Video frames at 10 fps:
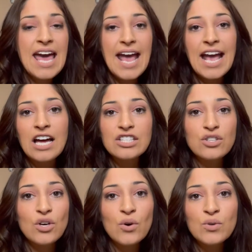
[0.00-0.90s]
and
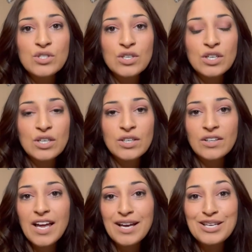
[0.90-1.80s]
those are
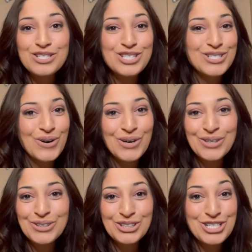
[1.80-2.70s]
like
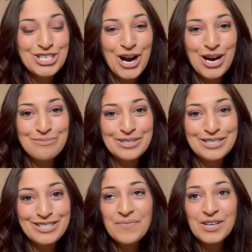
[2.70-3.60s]
historical
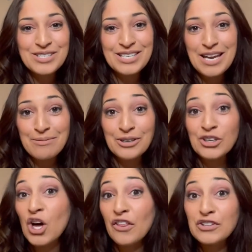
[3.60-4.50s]
charmers. There's a
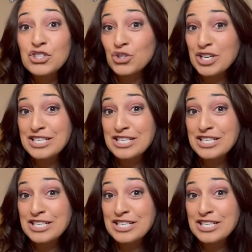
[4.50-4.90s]
neighborhood called the Tree